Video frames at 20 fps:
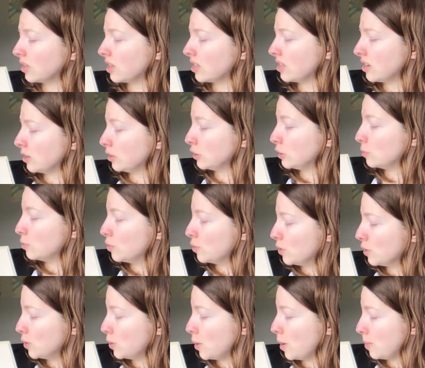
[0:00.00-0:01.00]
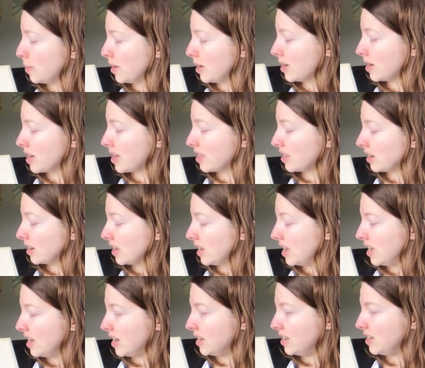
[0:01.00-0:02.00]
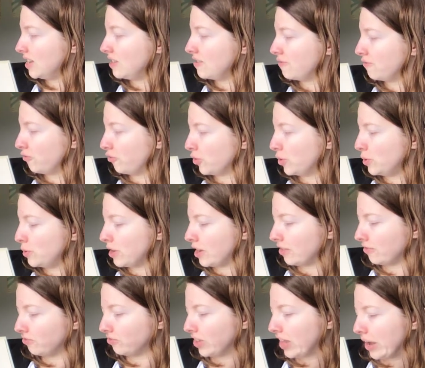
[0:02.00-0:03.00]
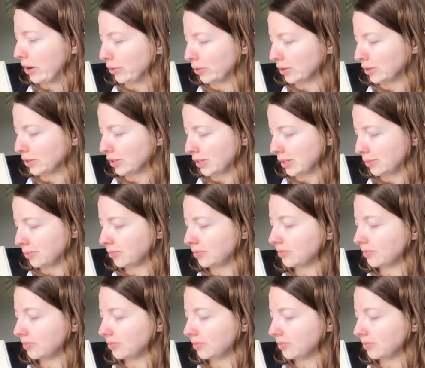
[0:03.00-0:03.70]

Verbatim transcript: that there is more to America than candy, fruit, and flowers.